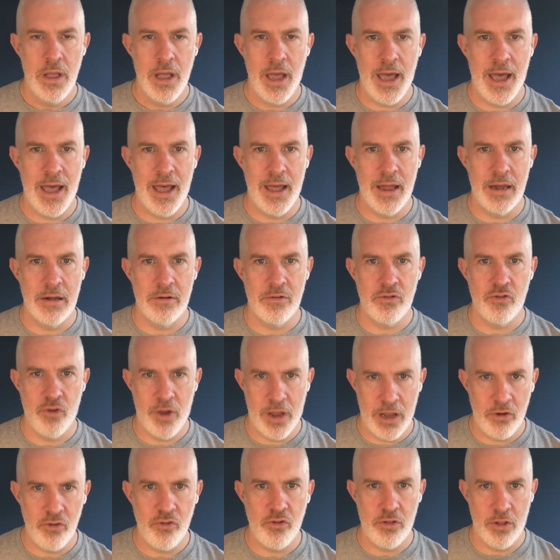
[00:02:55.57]
and
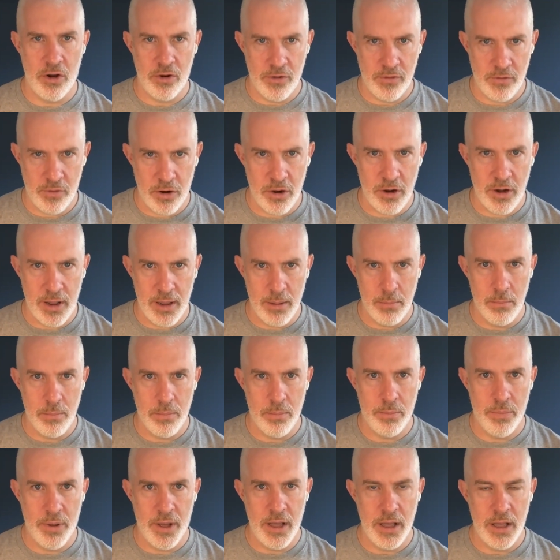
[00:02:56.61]
changed their surname
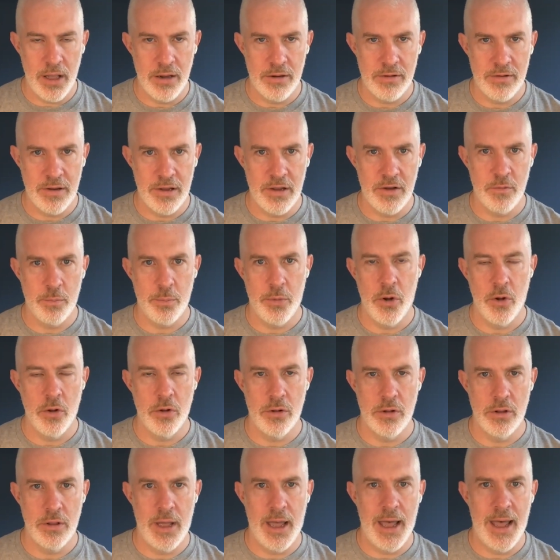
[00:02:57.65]
by deed
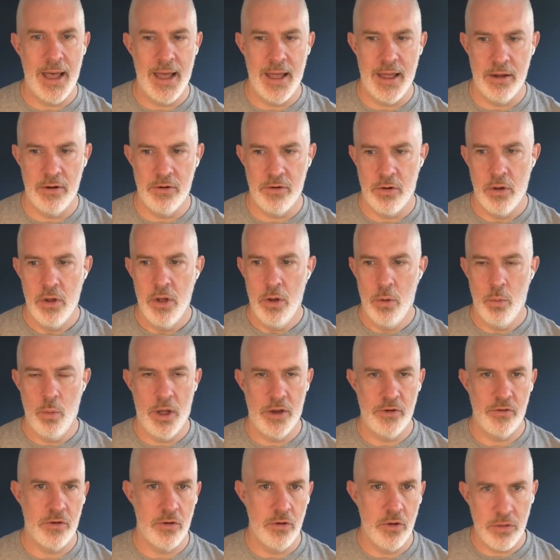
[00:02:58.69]
poll and
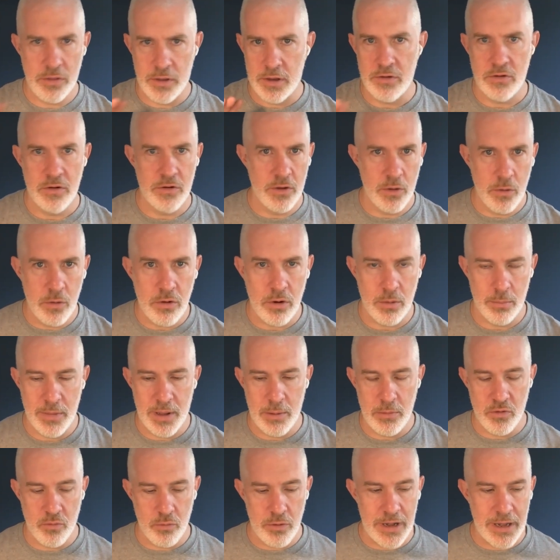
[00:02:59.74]
want nothing to do with him. I
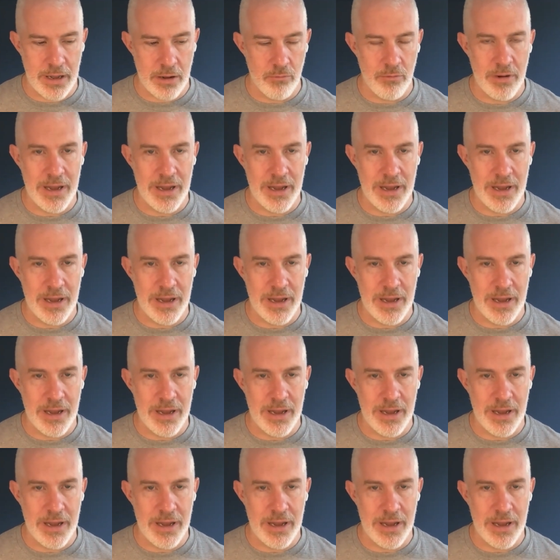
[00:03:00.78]
was reading a